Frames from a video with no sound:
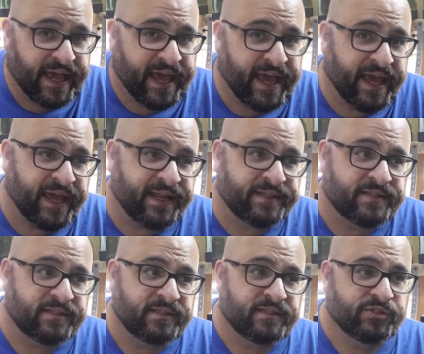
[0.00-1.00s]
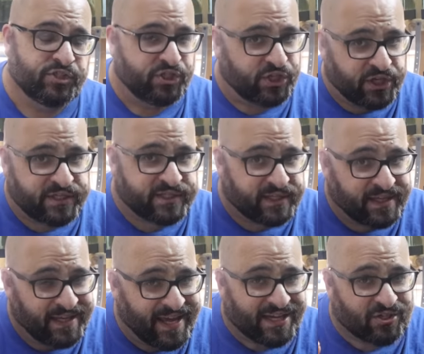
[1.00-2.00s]
and just
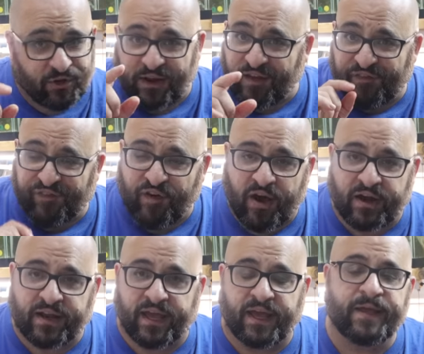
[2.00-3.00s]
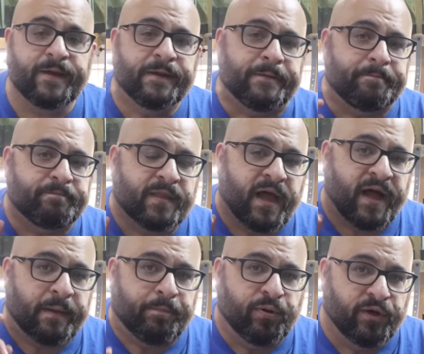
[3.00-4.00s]
yesterday, Friday,
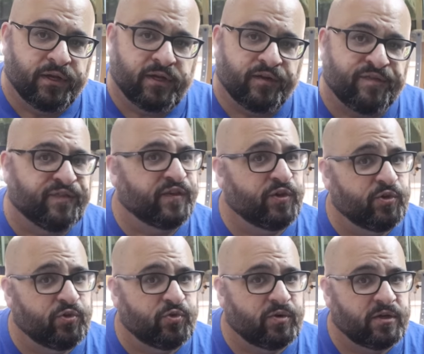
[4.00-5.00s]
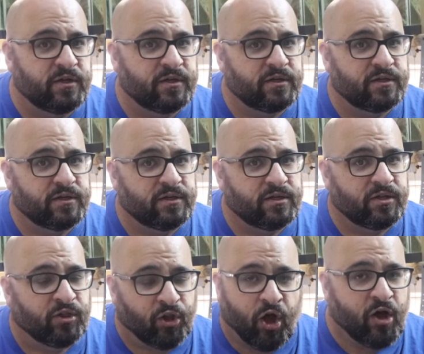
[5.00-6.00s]
I put a few
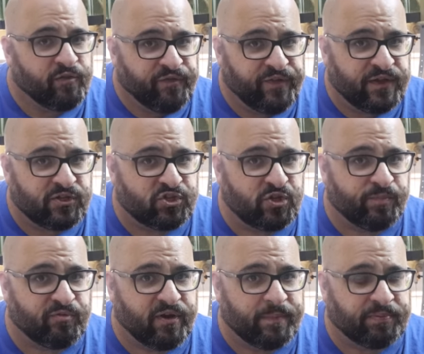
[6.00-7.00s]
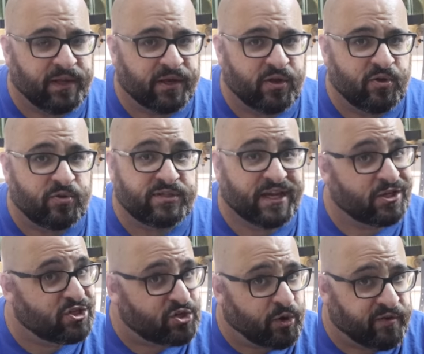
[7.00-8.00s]
long-fin super red plecos and
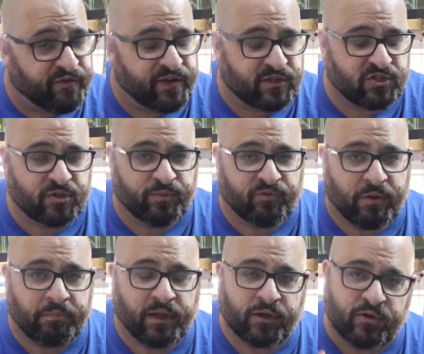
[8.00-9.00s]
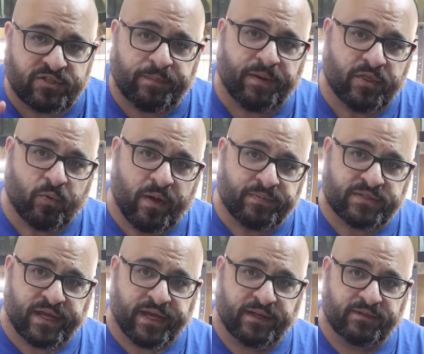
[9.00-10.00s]
short-fin super red plecos up on the
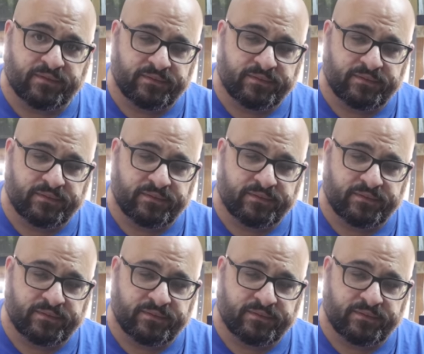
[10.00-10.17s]
website.